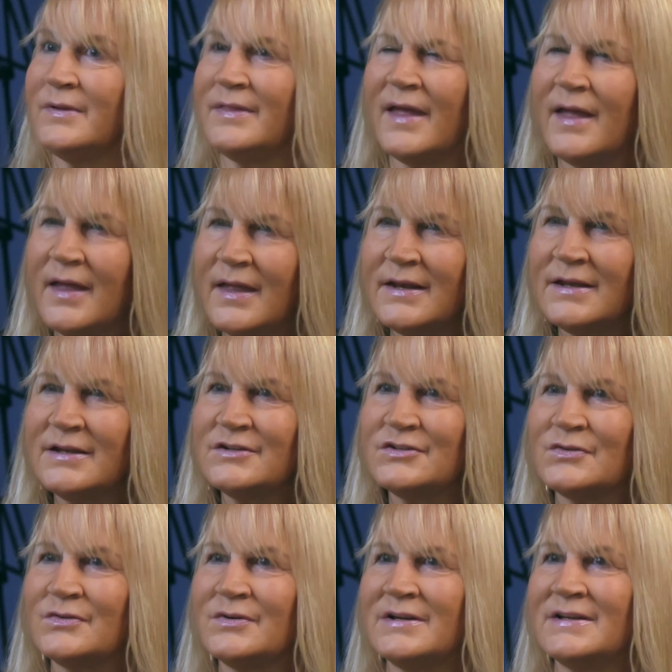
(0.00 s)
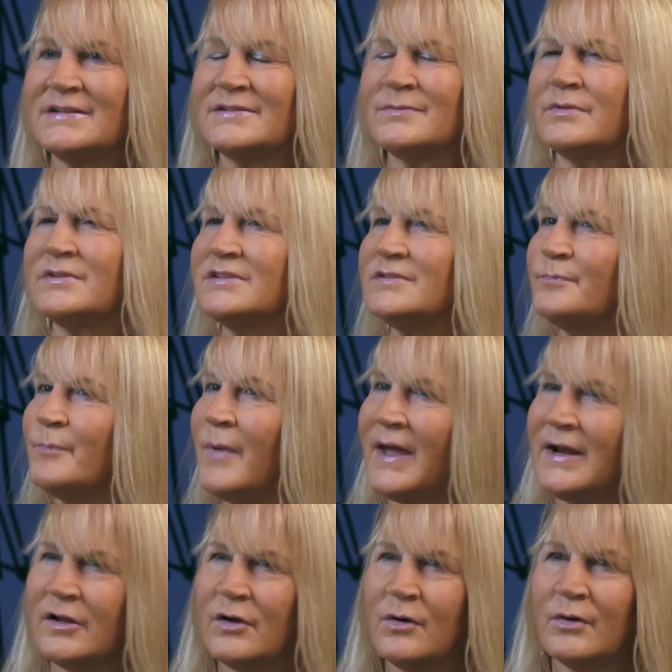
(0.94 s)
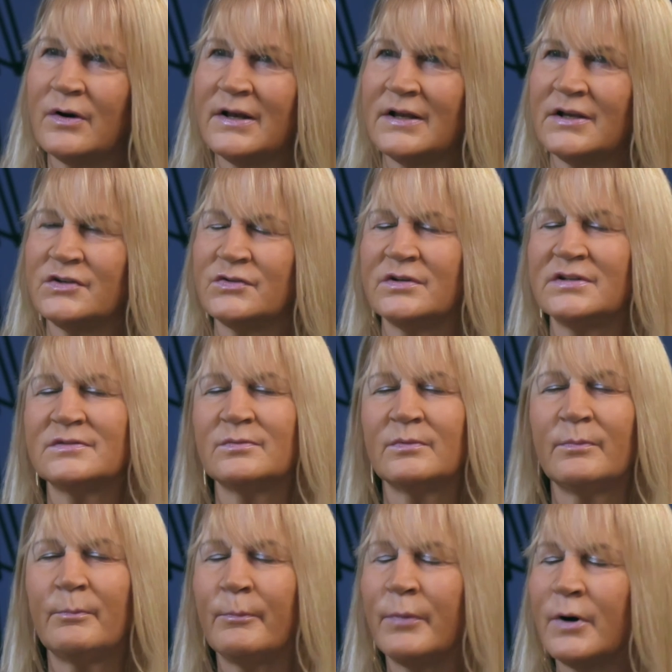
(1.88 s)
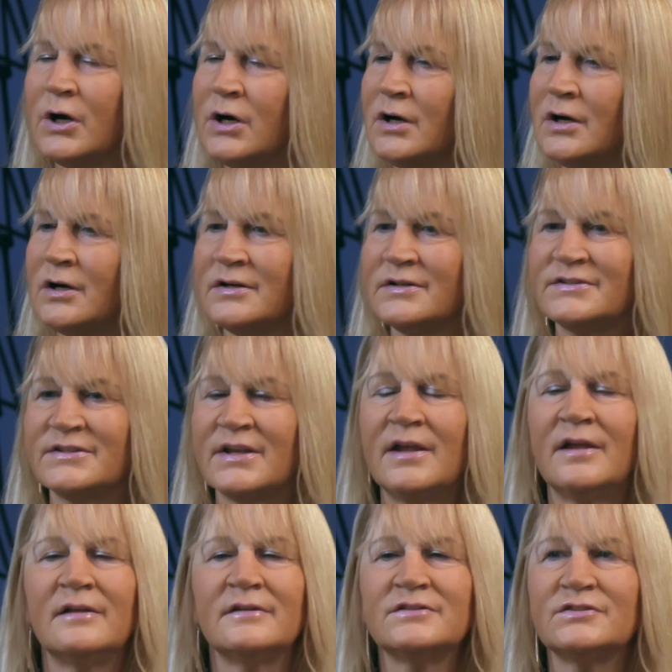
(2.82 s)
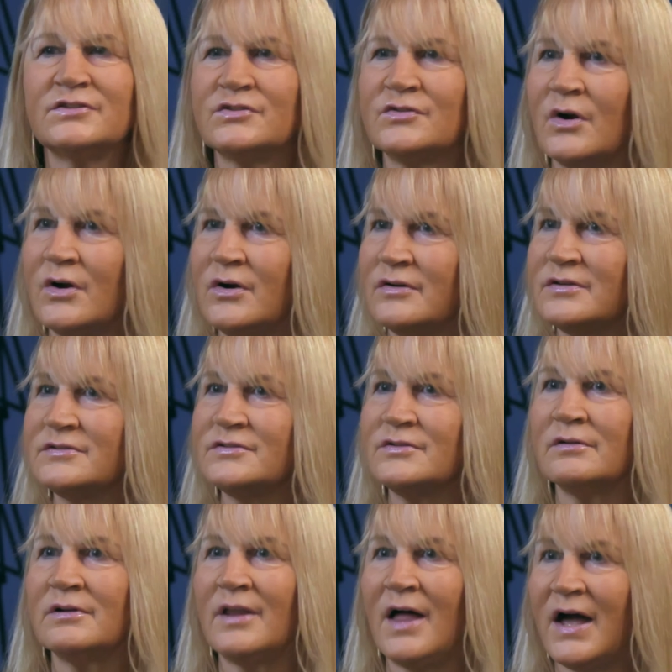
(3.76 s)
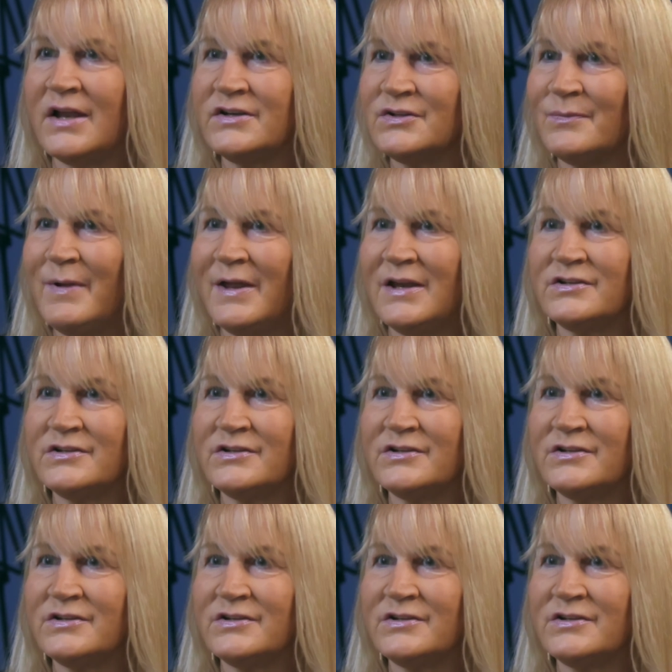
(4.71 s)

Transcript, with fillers: with head injuries, with spinal cord injuries, with burns, strokes, neurologic